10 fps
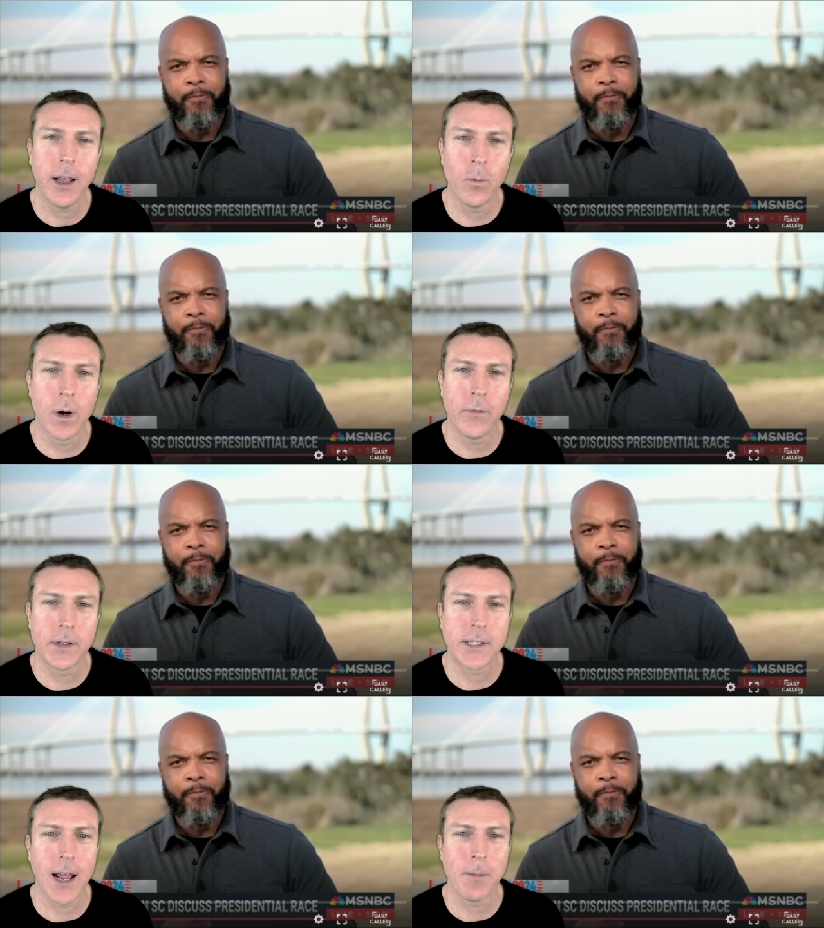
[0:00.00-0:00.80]
Speaker 1: In one of the
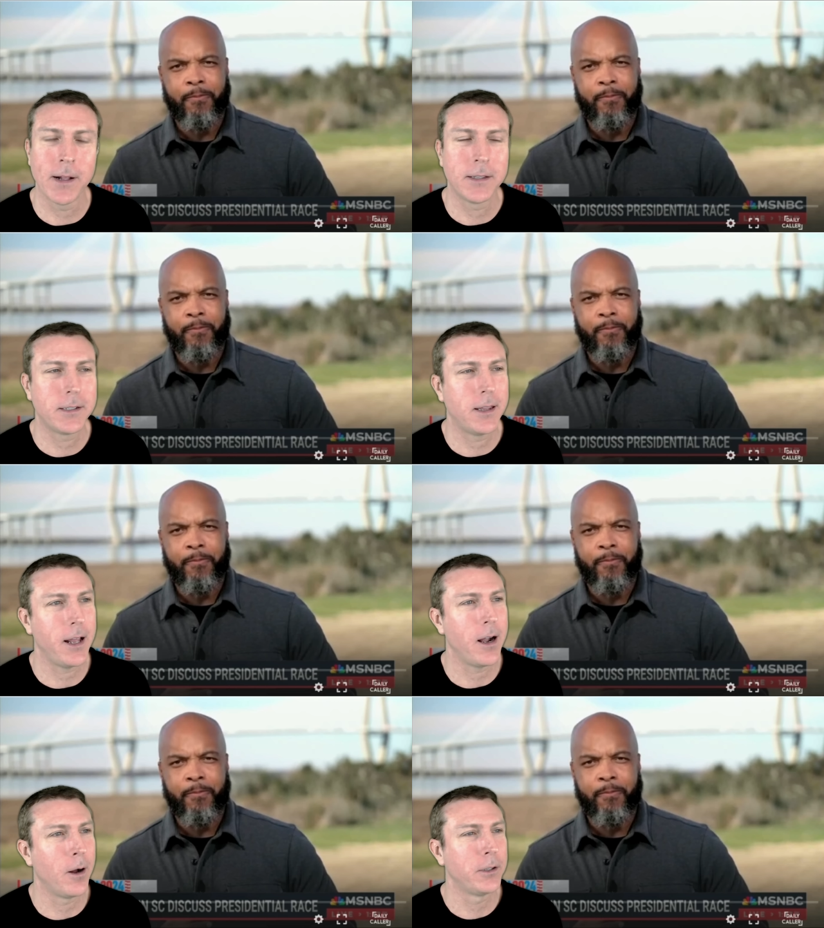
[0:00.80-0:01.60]
segments,
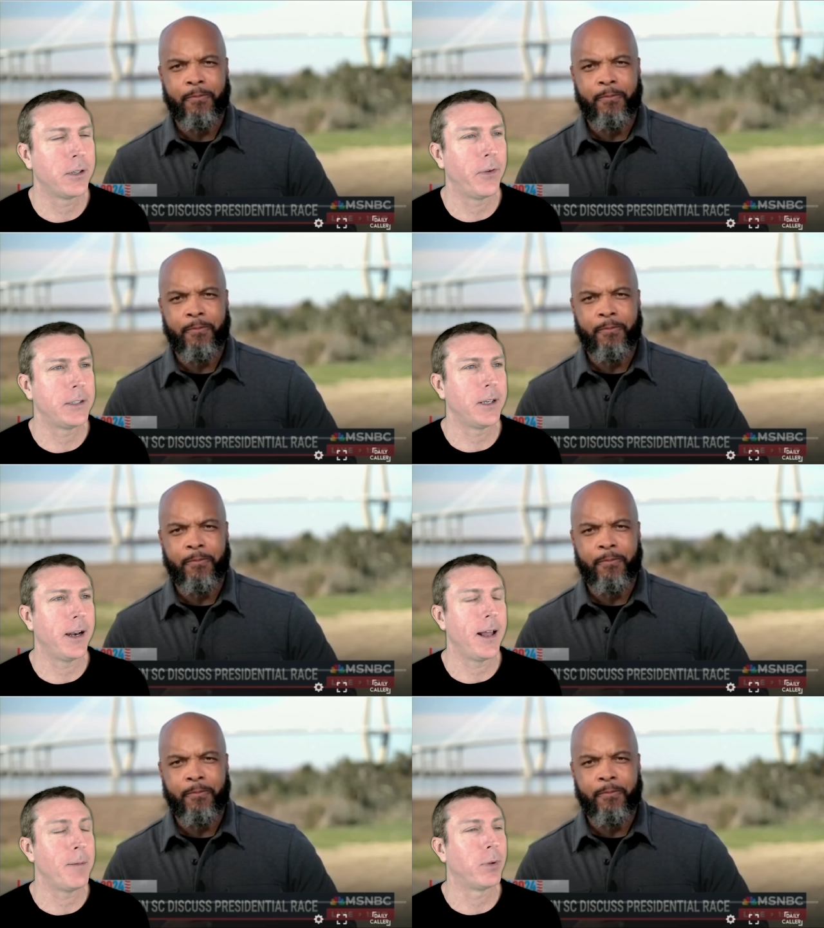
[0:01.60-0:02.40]
the host
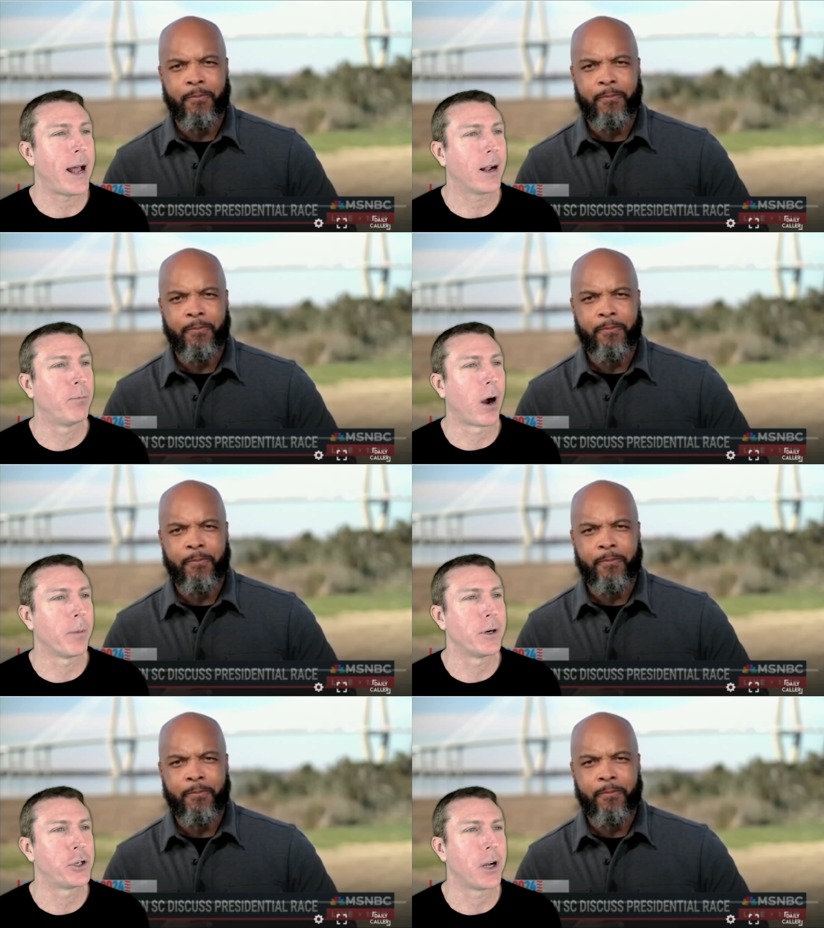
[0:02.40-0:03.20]
visited a black
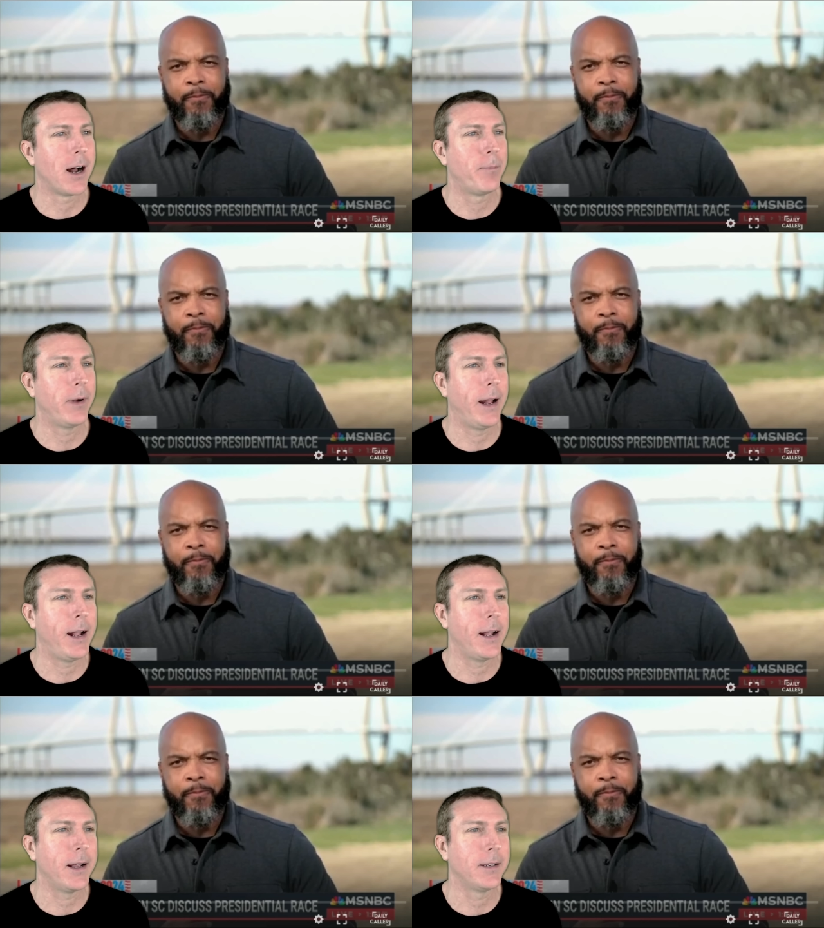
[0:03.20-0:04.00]
barbershop,
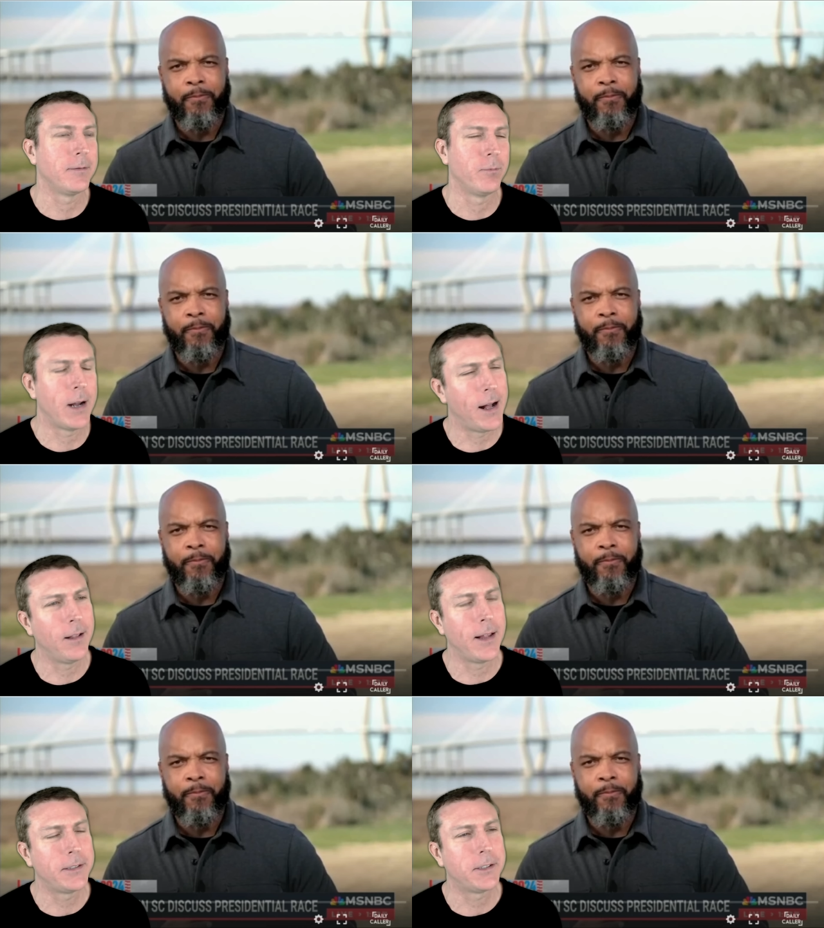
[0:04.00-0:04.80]
and,
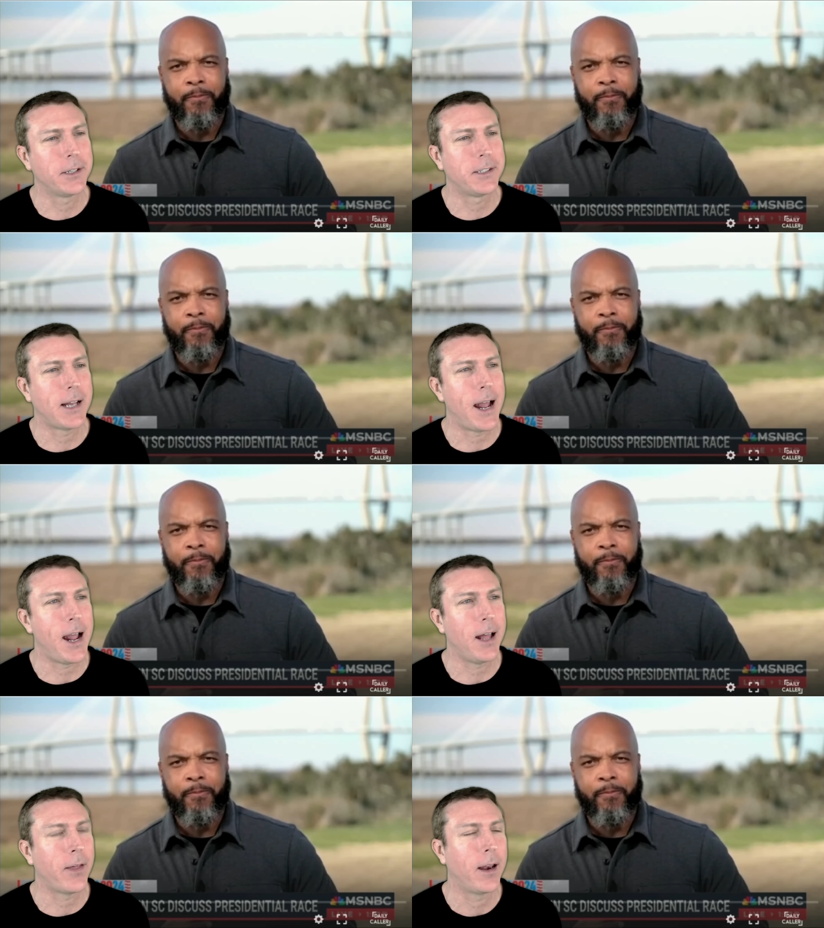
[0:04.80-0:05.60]
well, let's just
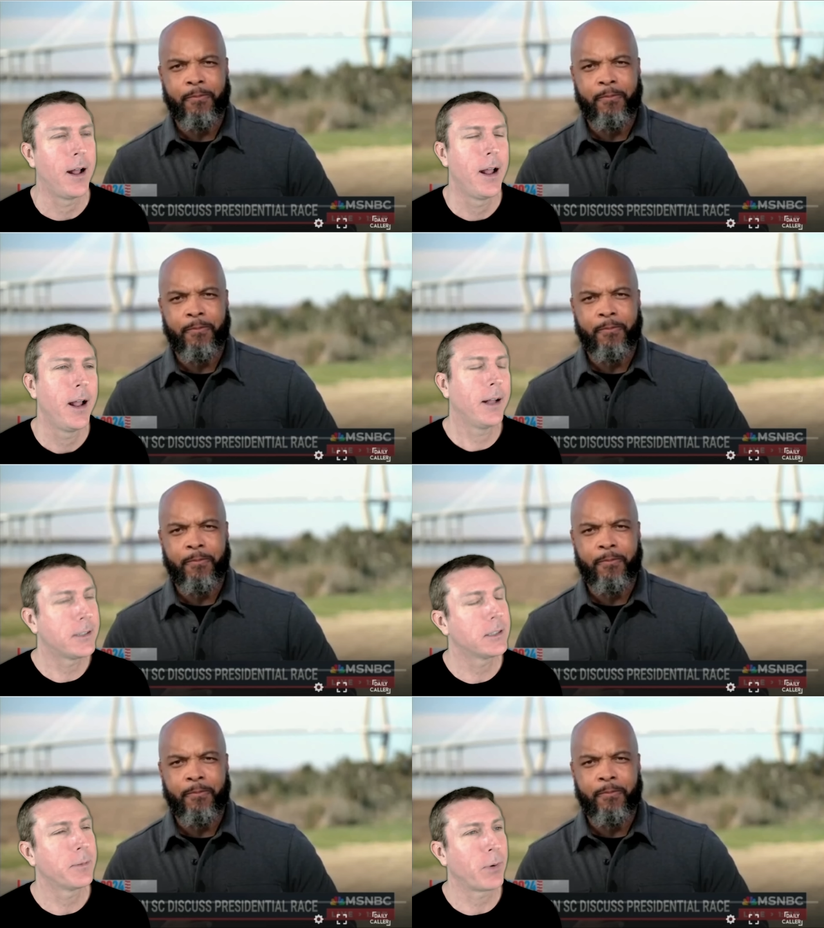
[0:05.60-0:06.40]
say that
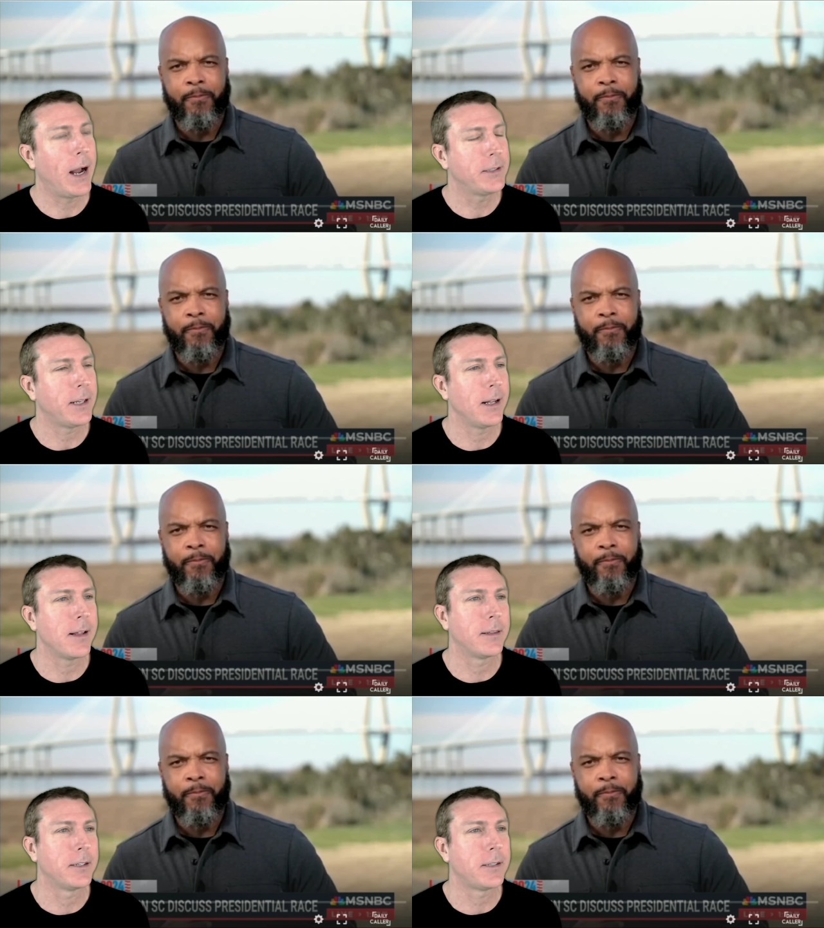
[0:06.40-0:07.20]
it's surprising
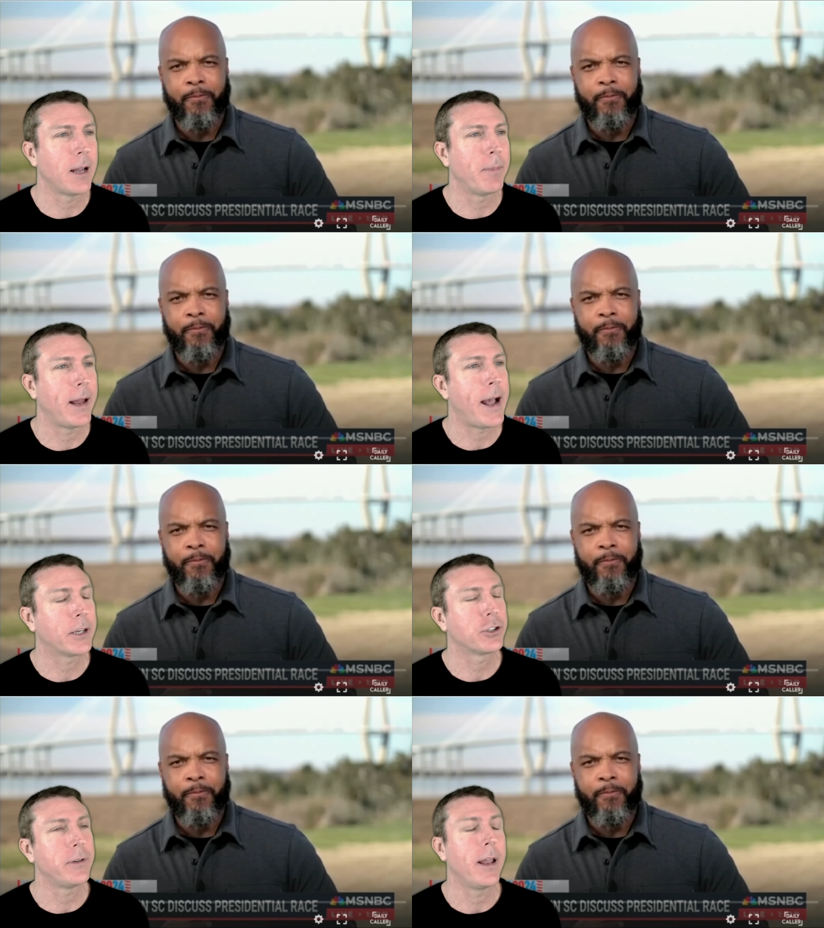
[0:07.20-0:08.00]
that this segment
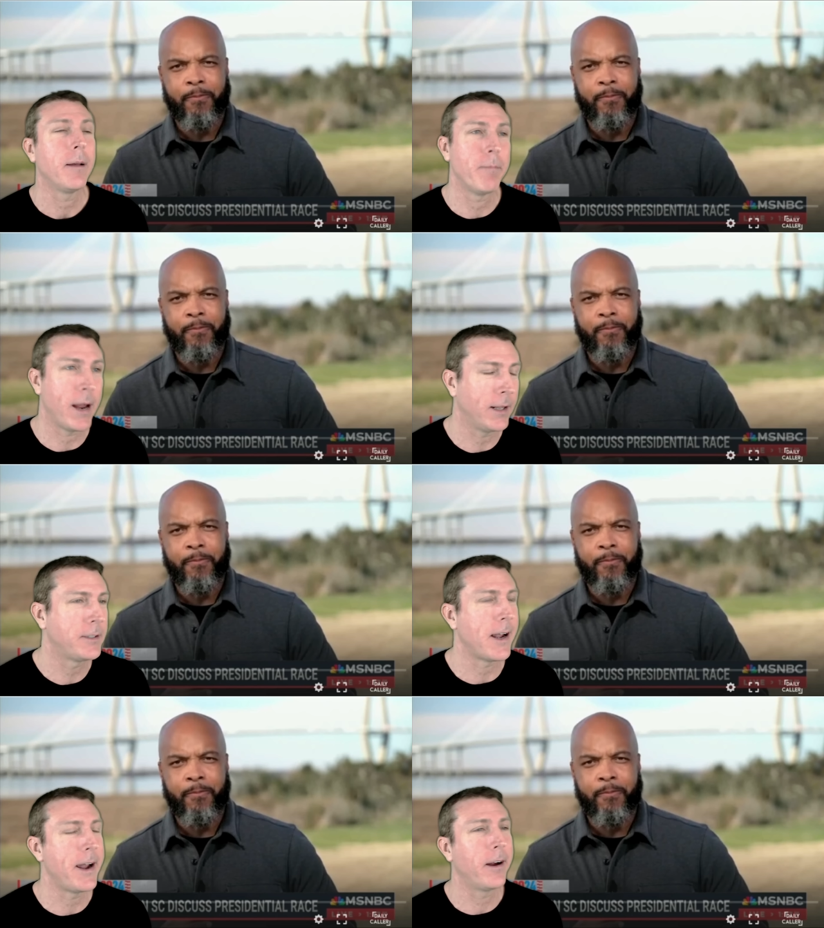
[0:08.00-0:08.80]
actually made it
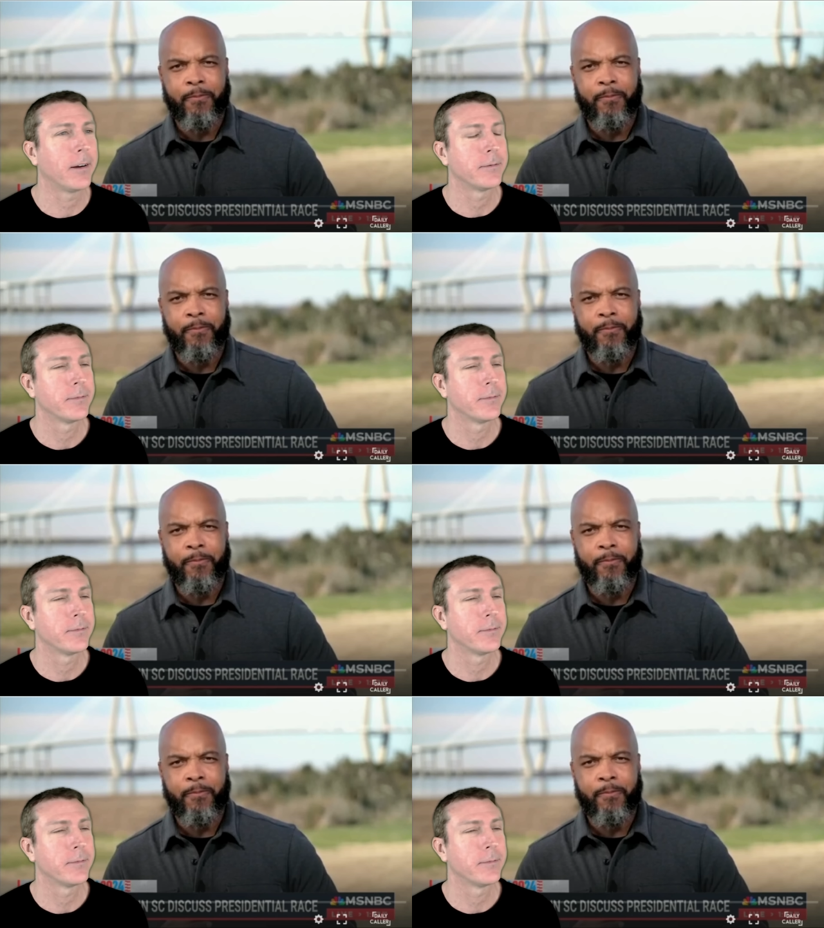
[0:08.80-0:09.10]
to air.